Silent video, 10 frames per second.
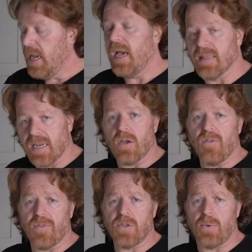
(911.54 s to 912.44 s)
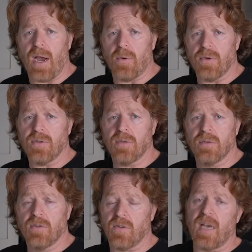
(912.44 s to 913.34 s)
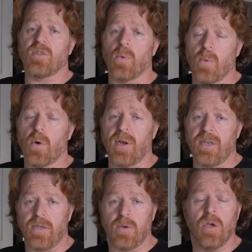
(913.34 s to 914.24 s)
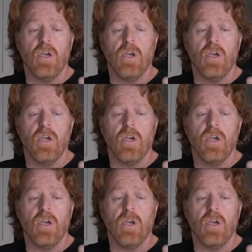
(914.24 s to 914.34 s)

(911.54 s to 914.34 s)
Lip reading: and let it go for 2 hours. So that's what we're going to do.